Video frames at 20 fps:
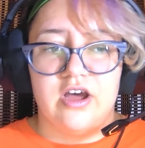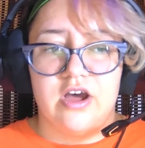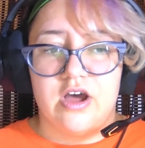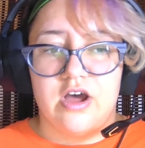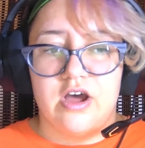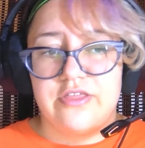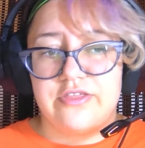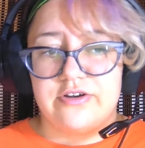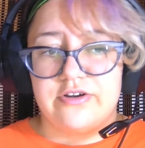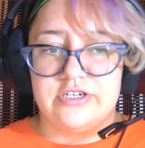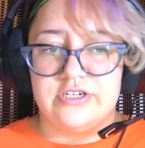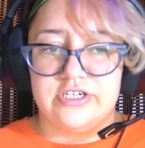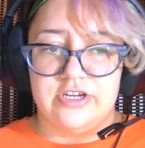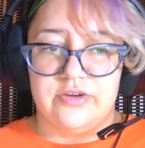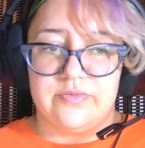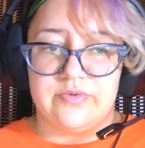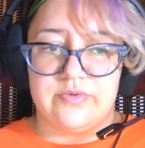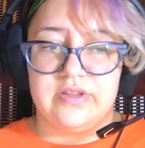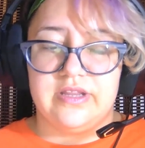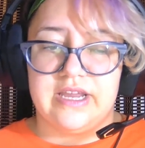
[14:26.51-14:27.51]

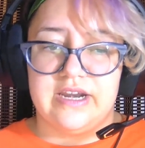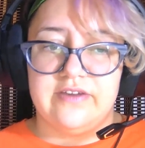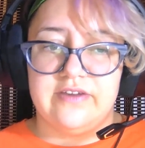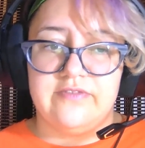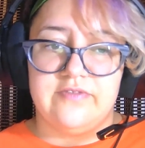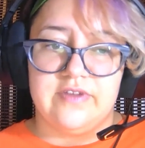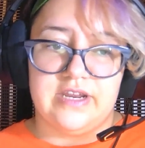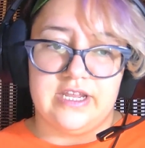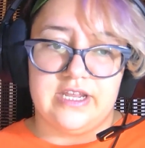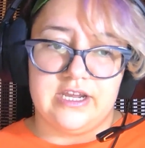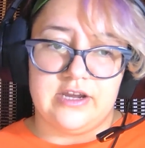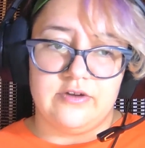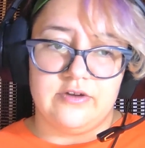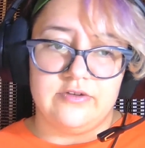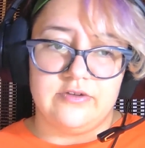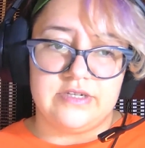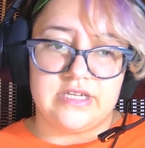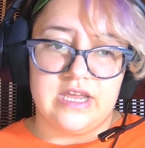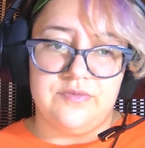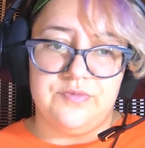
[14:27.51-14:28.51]
AuthorTube related
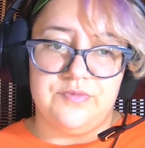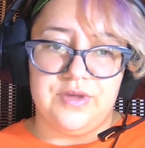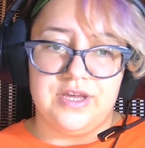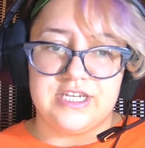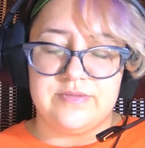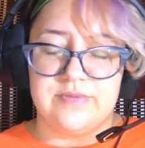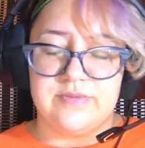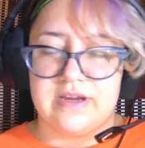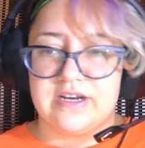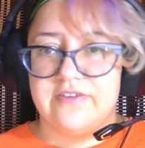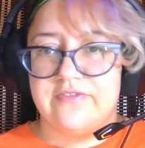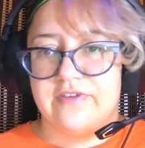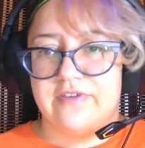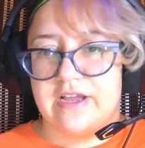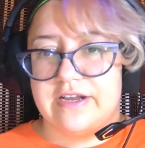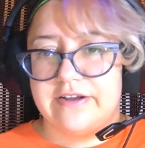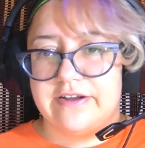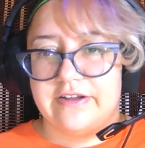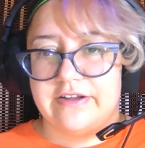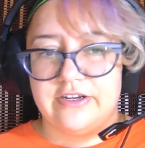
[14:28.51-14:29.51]
videos can we expect to
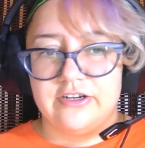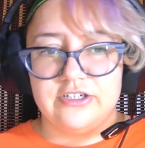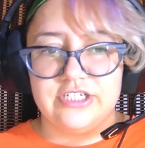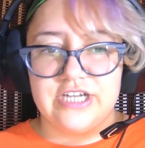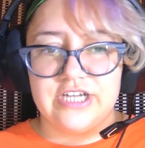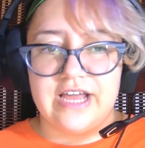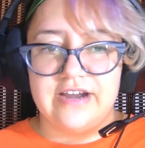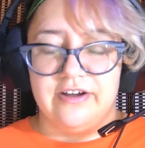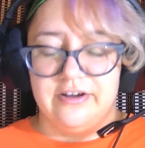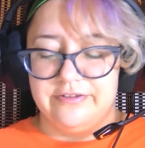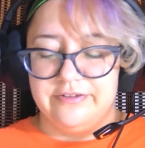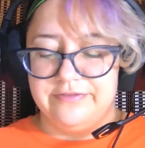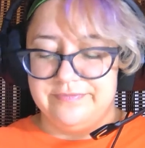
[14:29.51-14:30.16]
find on your channel?